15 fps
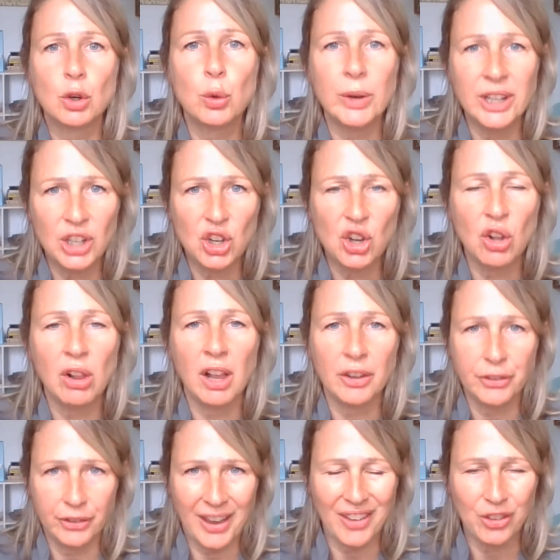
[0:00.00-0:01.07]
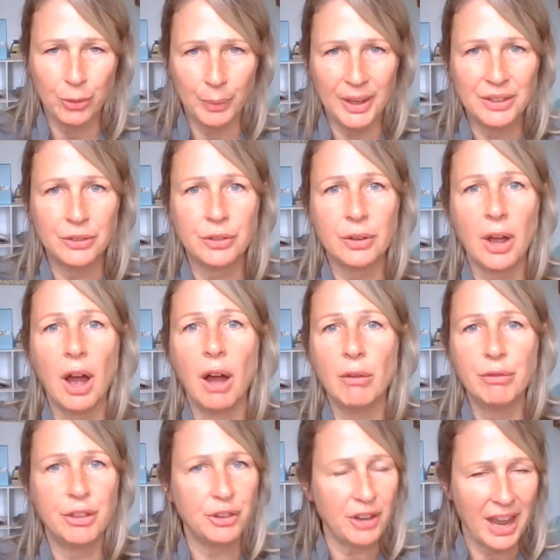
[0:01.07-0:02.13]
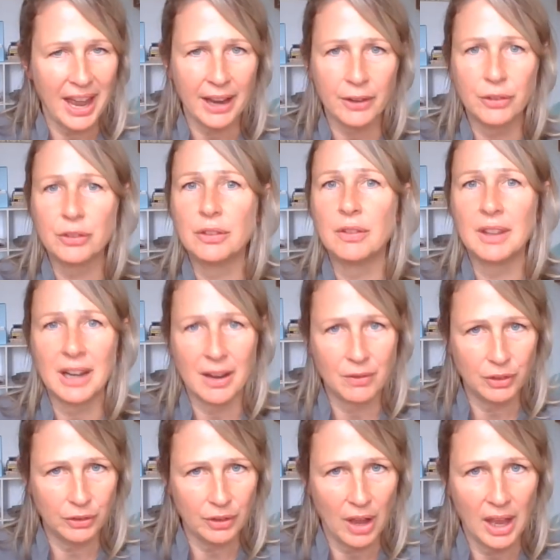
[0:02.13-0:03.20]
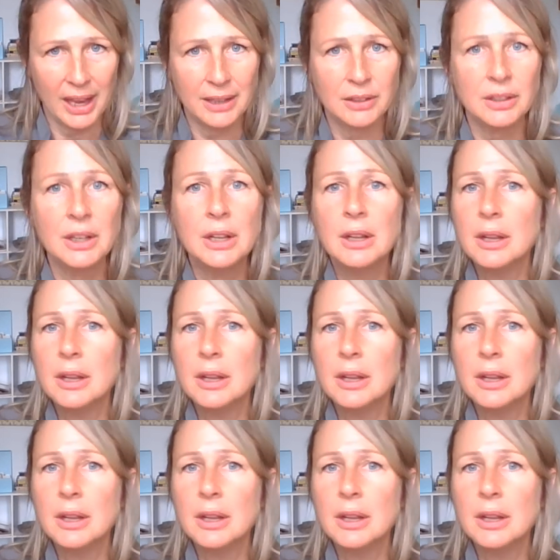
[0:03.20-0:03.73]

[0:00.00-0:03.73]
critical assessment of the text that I've assigned.